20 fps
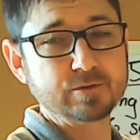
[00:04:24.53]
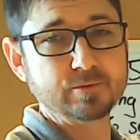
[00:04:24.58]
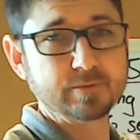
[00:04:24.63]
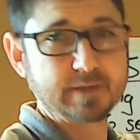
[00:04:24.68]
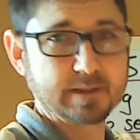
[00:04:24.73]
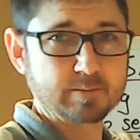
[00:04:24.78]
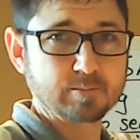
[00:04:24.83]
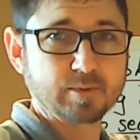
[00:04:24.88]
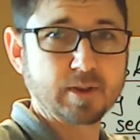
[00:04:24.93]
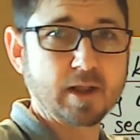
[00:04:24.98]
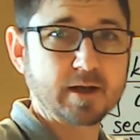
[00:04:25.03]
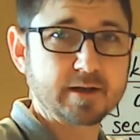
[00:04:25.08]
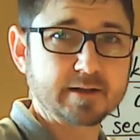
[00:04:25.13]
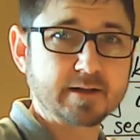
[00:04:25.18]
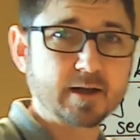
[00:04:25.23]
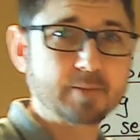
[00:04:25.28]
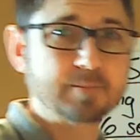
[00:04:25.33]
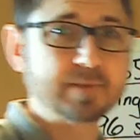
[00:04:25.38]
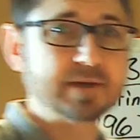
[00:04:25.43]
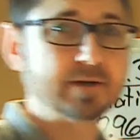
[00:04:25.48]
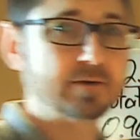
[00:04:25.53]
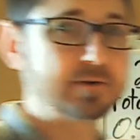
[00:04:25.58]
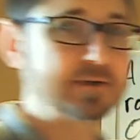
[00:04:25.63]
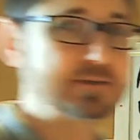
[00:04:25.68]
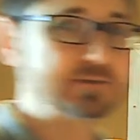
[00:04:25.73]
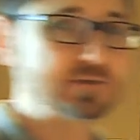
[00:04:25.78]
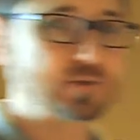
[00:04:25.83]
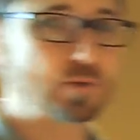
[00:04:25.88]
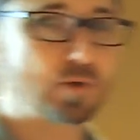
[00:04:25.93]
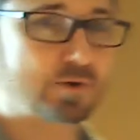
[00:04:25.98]
and plug it up here
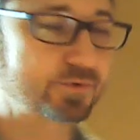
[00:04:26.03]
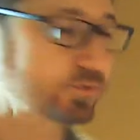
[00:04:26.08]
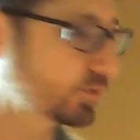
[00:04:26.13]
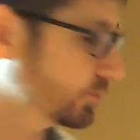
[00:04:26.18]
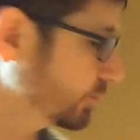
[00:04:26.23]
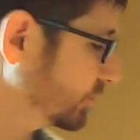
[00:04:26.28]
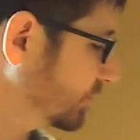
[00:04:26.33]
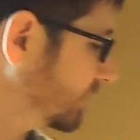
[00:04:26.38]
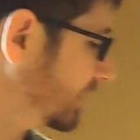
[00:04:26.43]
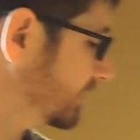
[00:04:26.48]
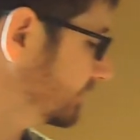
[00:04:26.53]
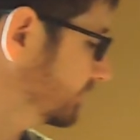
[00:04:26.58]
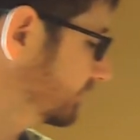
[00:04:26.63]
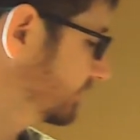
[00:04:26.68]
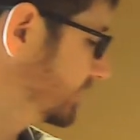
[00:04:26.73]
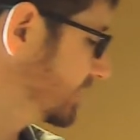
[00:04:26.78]
into our numerator.